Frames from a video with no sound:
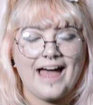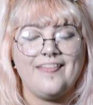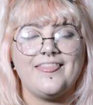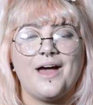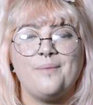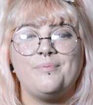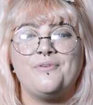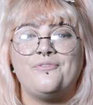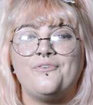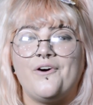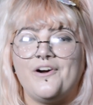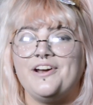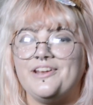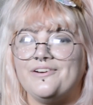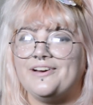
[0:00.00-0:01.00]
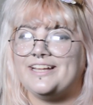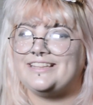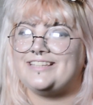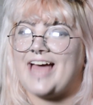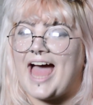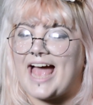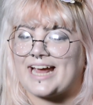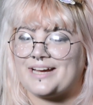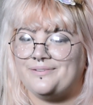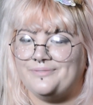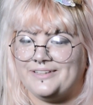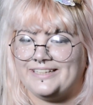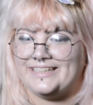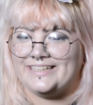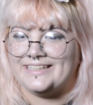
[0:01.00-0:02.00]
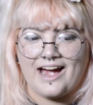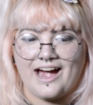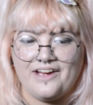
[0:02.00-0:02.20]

And now, before you attack me,